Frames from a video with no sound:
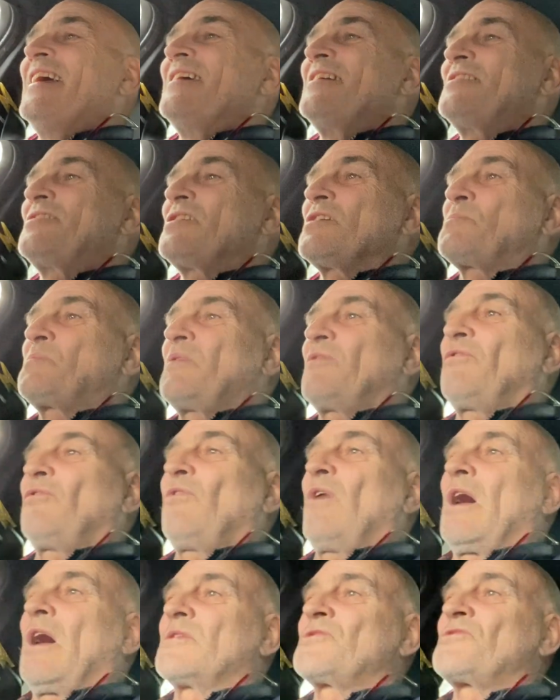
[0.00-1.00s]
Just before
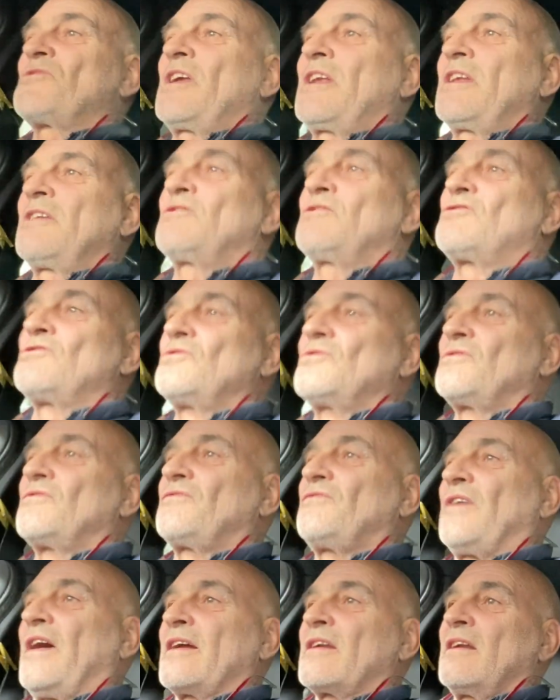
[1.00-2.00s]
I was ready to
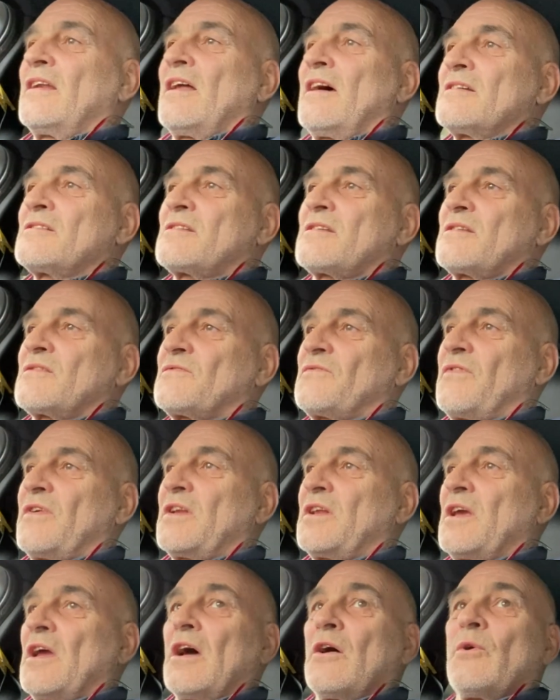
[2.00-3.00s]
finalize this
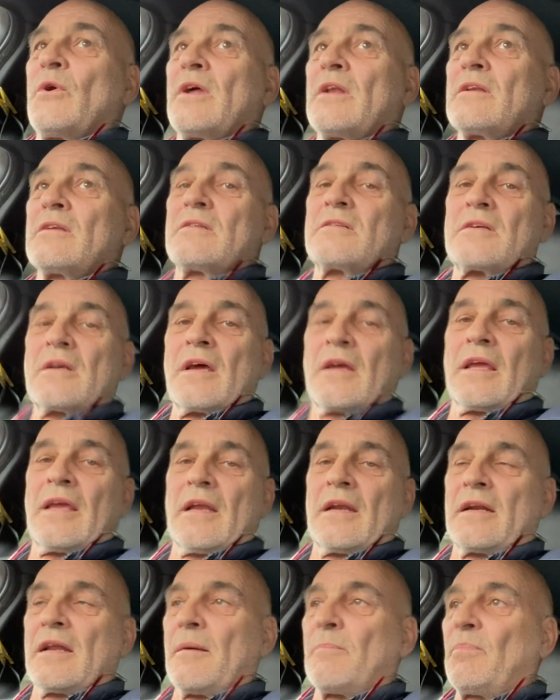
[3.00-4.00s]
video and get
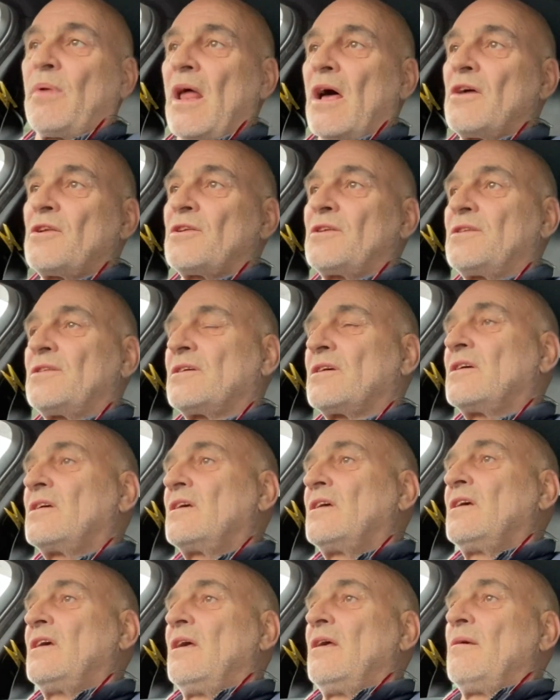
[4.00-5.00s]
it uploaded,
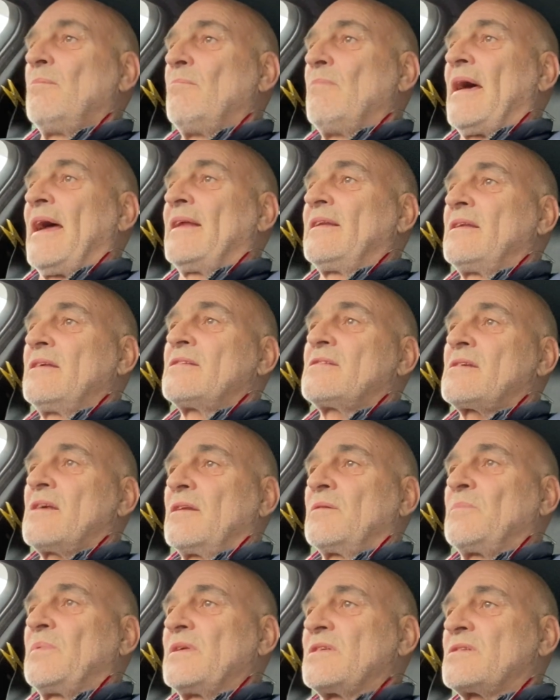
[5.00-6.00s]
Andy
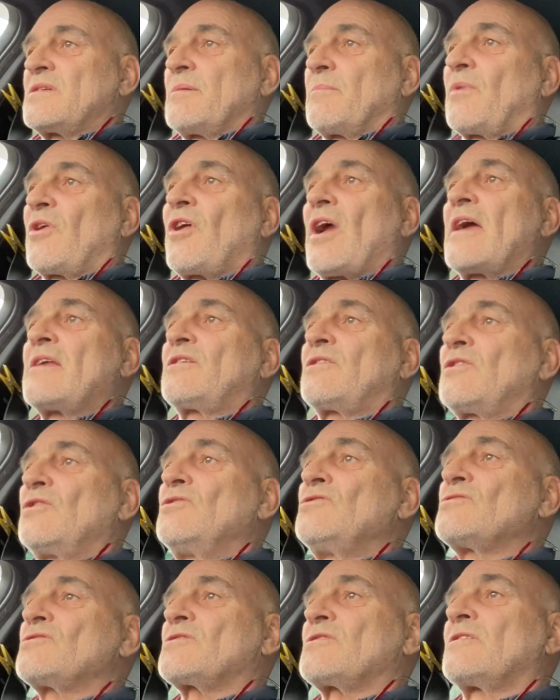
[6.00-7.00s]
sent me some great
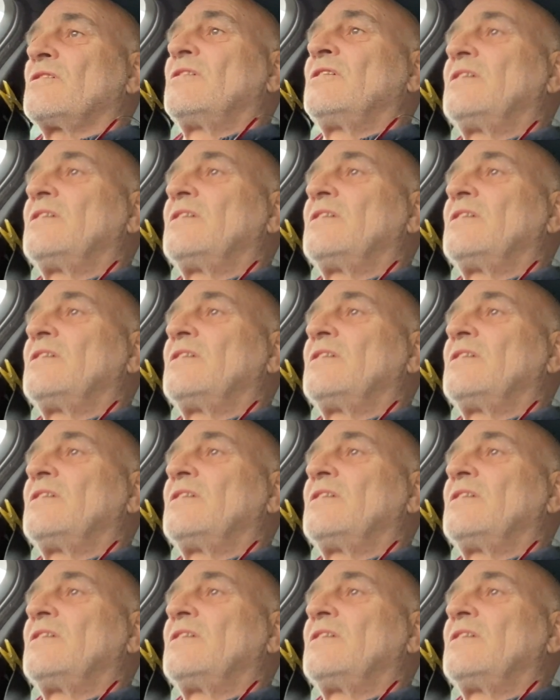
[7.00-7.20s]
news.